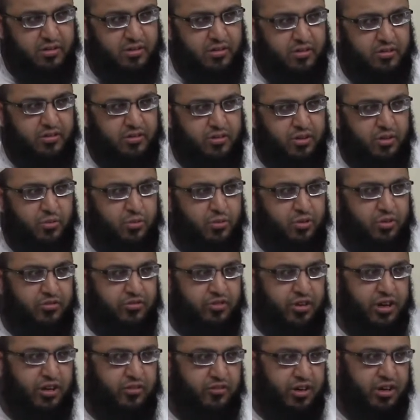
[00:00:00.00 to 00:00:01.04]
Some who were
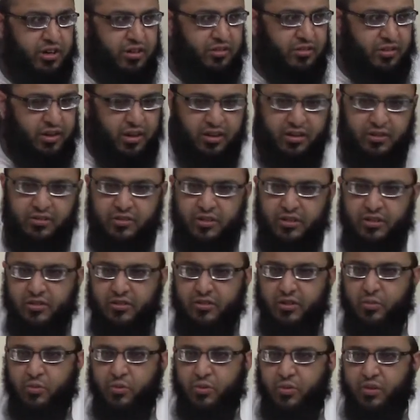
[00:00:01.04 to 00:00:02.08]
very, very intelligent,
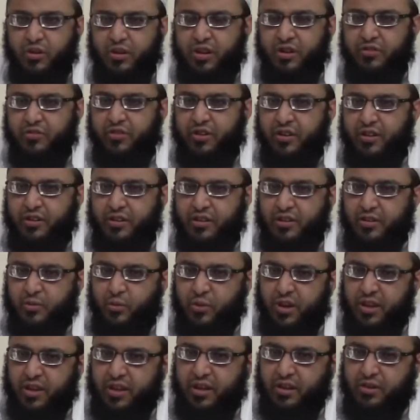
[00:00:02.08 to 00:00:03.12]
some who were different in their
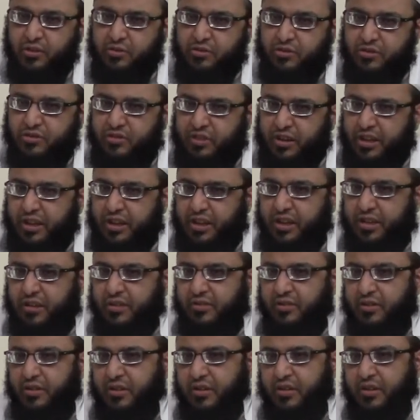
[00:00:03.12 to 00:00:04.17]
way they used to see
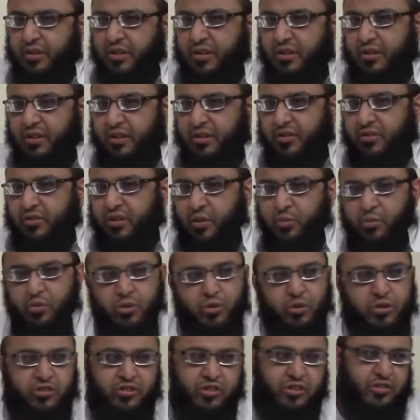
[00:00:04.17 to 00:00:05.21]
things. Some
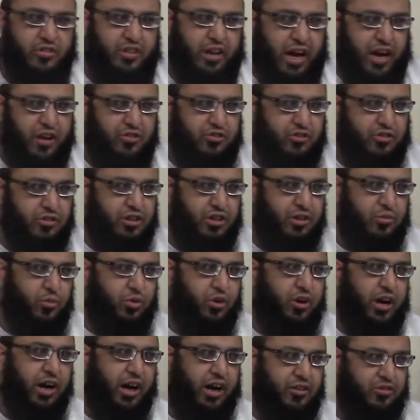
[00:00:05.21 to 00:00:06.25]
who were just naturally
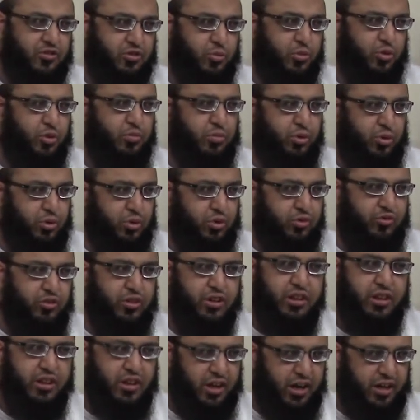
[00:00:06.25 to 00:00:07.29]
more handsome or beautiful
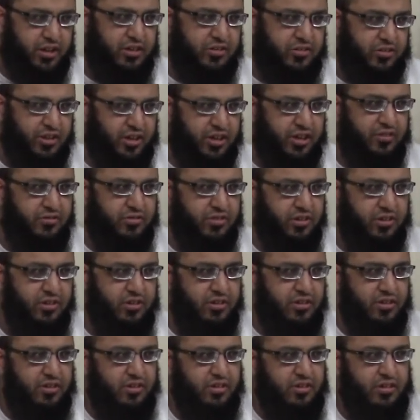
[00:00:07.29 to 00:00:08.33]
than the other slaves.
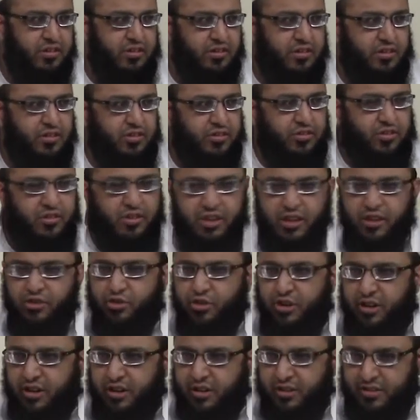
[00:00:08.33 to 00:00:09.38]
So these
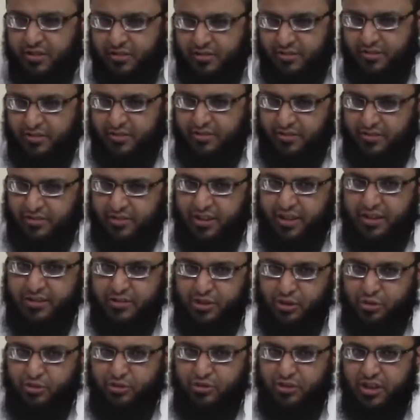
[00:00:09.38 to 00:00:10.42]
were things
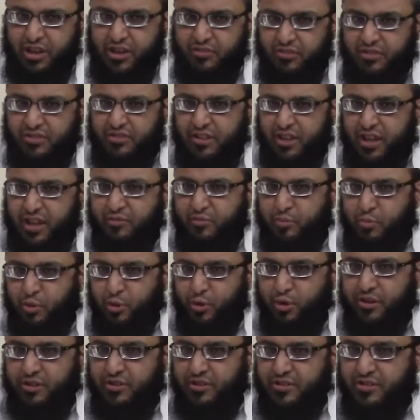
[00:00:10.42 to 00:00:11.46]
that used to give a slave
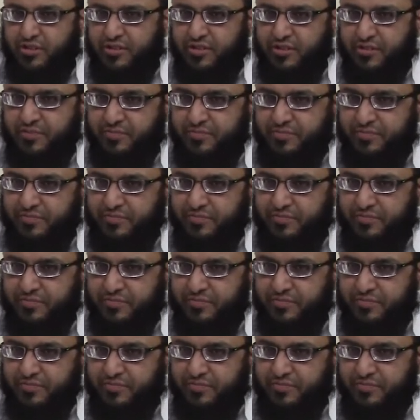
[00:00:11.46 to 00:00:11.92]
points.